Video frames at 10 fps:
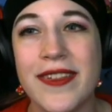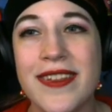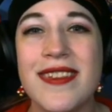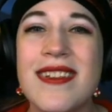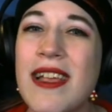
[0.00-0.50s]

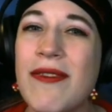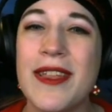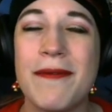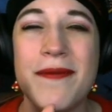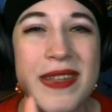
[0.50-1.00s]
This is a level
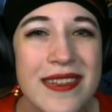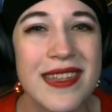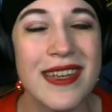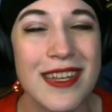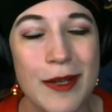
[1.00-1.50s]
that feels
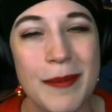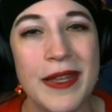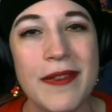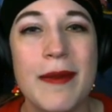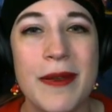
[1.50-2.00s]
like it could
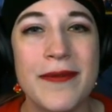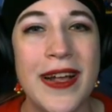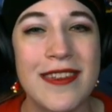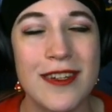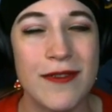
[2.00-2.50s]
be a little bit
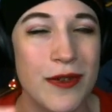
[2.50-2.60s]
faster if you're